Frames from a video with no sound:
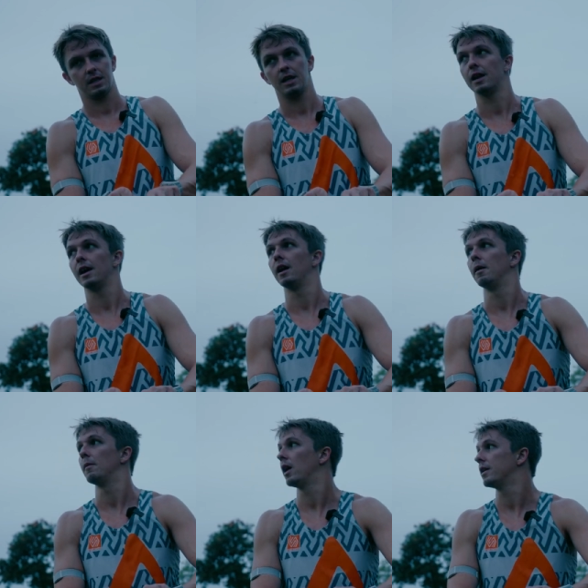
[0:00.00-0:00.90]

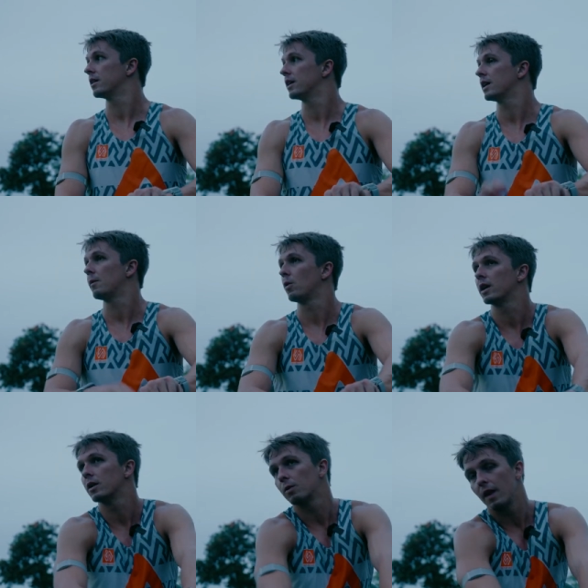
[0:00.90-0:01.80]
Ideally, I'm
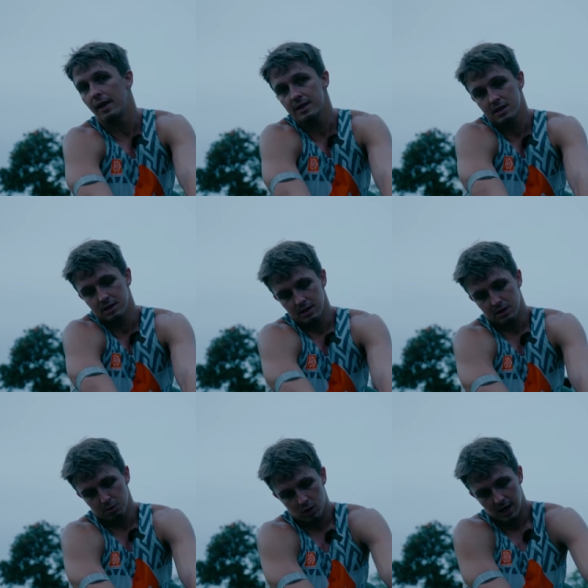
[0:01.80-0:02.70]
wanting to run
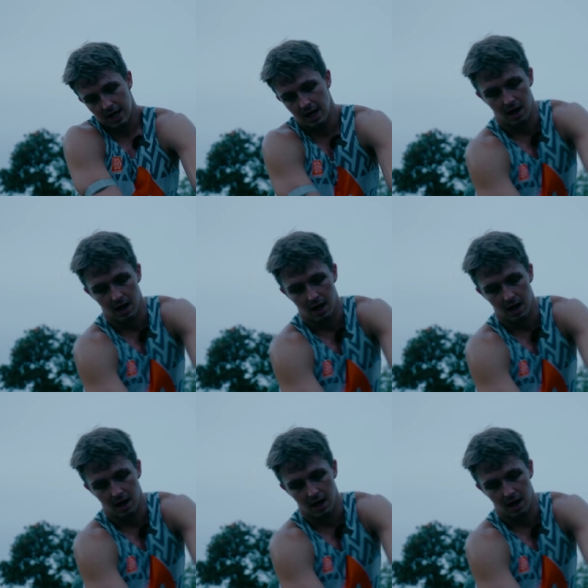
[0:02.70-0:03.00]
this morning at